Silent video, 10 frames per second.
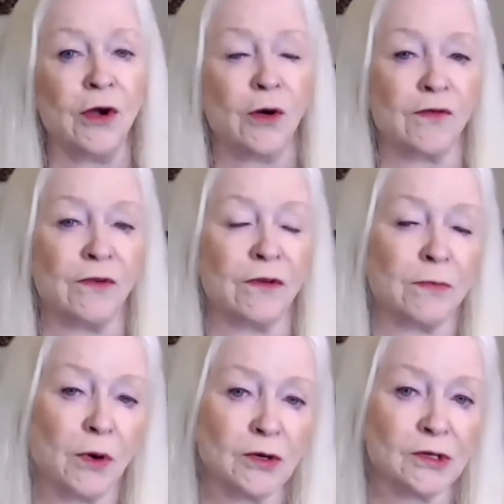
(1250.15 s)
or
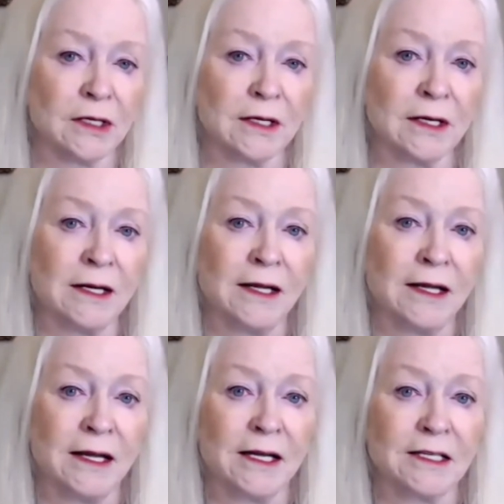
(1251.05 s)
5th person
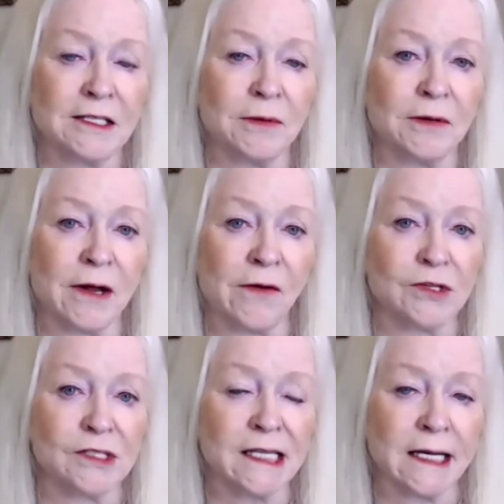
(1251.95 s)
to
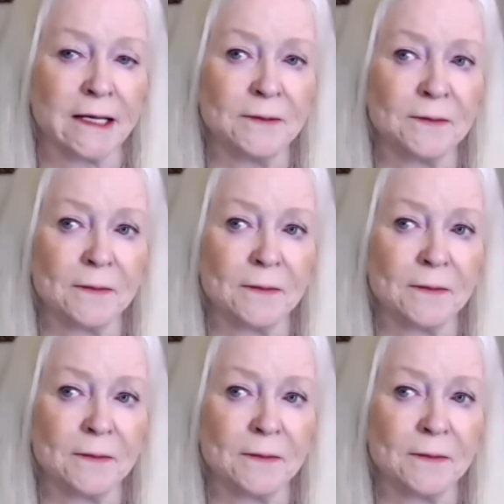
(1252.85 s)
ever see it.